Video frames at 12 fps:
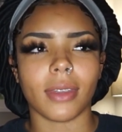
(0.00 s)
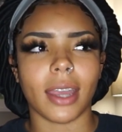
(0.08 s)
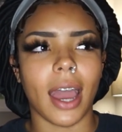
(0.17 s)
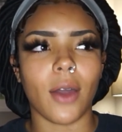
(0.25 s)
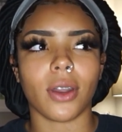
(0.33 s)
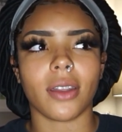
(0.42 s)

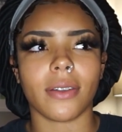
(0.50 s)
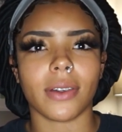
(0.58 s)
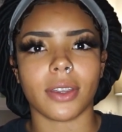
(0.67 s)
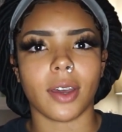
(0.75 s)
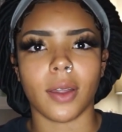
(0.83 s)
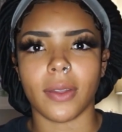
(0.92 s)
I would have never
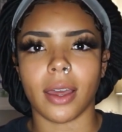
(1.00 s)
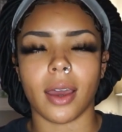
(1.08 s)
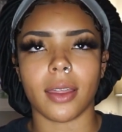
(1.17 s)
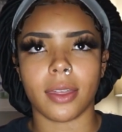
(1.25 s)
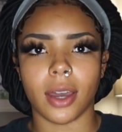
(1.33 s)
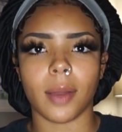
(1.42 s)
thought on that.
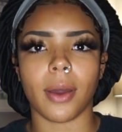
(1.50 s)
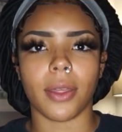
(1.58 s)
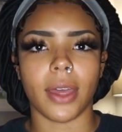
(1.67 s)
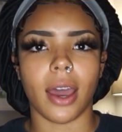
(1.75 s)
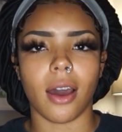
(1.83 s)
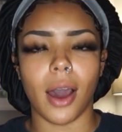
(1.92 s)
I uh, thought about
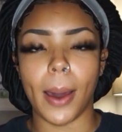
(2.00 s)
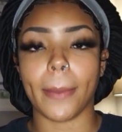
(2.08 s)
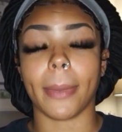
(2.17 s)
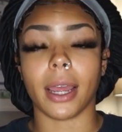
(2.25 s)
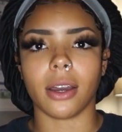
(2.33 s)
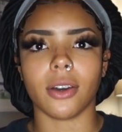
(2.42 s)
that on
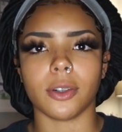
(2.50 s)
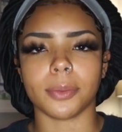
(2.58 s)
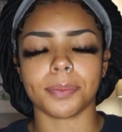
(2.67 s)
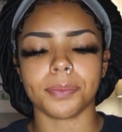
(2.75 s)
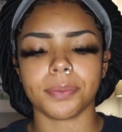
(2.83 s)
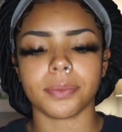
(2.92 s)
my
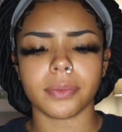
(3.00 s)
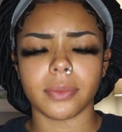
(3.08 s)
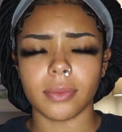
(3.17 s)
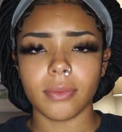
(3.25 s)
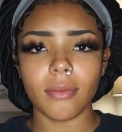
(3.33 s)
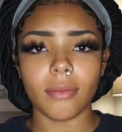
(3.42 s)
own.
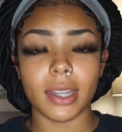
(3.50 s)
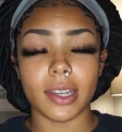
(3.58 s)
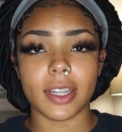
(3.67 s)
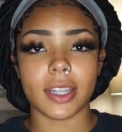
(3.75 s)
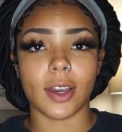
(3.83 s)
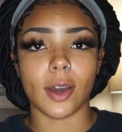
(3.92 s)

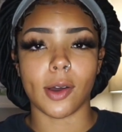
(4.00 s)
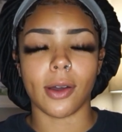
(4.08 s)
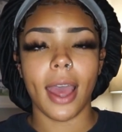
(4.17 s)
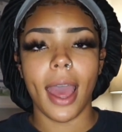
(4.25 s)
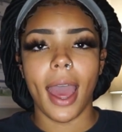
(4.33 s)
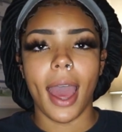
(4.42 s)
So
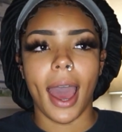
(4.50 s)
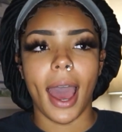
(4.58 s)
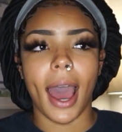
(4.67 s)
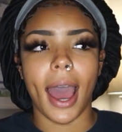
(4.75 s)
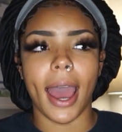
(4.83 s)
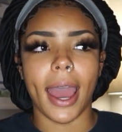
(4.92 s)

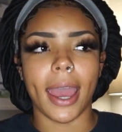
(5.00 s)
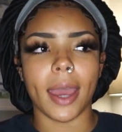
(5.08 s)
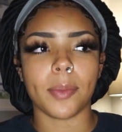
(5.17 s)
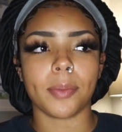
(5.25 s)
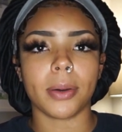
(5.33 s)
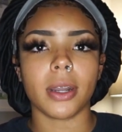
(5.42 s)

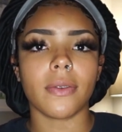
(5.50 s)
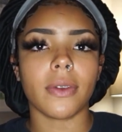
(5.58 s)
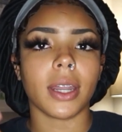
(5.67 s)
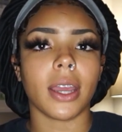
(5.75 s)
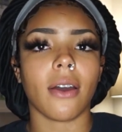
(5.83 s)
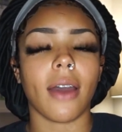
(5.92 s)
I put a
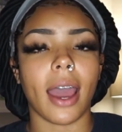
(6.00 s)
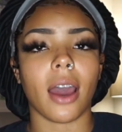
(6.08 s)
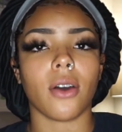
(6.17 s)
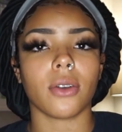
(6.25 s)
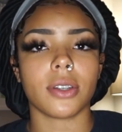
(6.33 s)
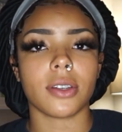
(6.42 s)
video
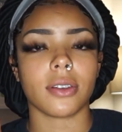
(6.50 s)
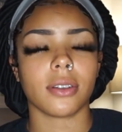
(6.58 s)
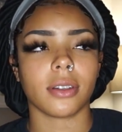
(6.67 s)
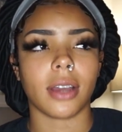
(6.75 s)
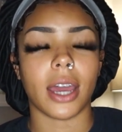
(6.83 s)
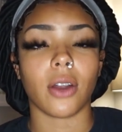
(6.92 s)
out.
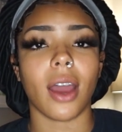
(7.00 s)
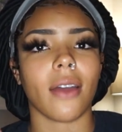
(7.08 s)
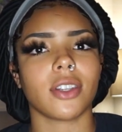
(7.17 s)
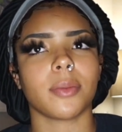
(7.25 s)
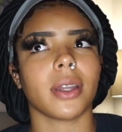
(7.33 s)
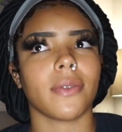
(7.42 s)
I don't
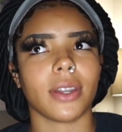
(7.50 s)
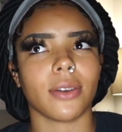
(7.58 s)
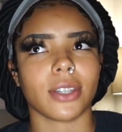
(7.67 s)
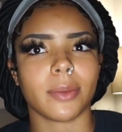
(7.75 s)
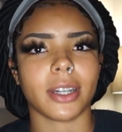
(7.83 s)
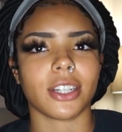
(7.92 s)
have too many
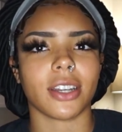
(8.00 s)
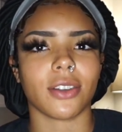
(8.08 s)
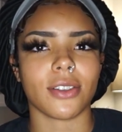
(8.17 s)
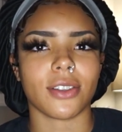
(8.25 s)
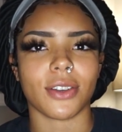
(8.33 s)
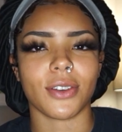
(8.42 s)
videos on my
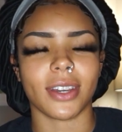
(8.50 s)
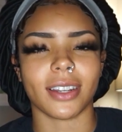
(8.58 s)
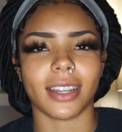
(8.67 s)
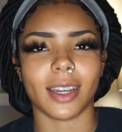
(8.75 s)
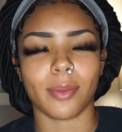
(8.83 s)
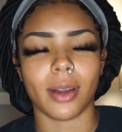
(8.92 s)
channel, so you
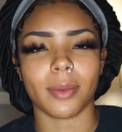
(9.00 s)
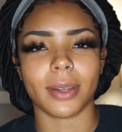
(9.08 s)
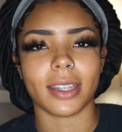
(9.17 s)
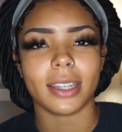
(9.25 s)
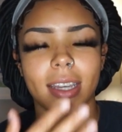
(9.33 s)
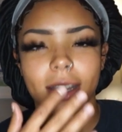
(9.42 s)
can like probably
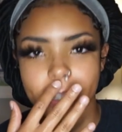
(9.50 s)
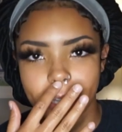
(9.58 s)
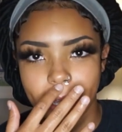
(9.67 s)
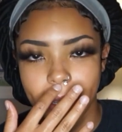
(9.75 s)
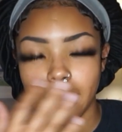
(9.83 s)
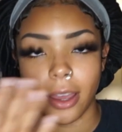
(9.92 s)
see it's
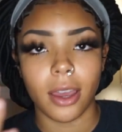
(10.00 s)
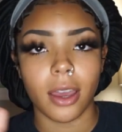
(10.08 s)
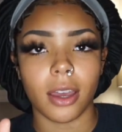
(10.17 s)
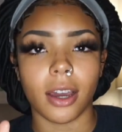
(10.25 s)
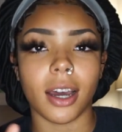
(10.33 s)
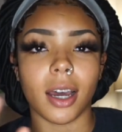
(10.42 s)
like
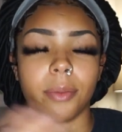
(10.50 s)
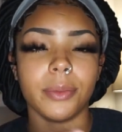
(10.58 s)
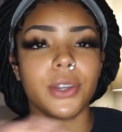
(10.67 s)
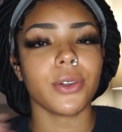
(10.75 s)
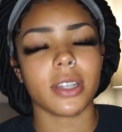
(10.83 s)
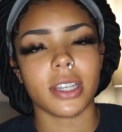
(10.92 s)

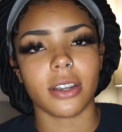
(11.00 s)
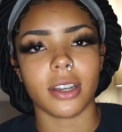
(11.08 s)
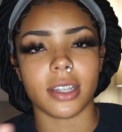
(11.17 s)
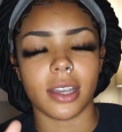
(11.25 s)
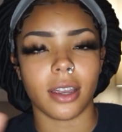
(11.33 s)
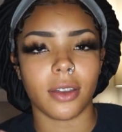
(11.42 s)
um, new
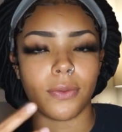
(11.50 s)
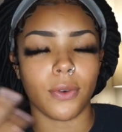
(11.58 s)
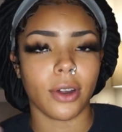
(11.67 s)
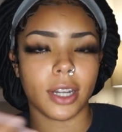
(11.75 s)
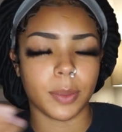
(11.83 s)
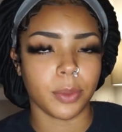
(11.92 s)
series like
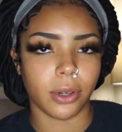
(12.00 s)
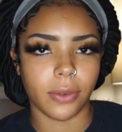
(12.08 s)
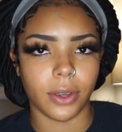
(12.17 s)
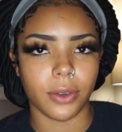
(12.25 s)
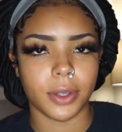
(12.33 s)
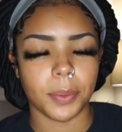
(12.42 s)
forex book
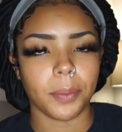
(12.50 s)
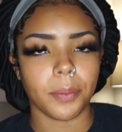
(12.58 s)
reviews.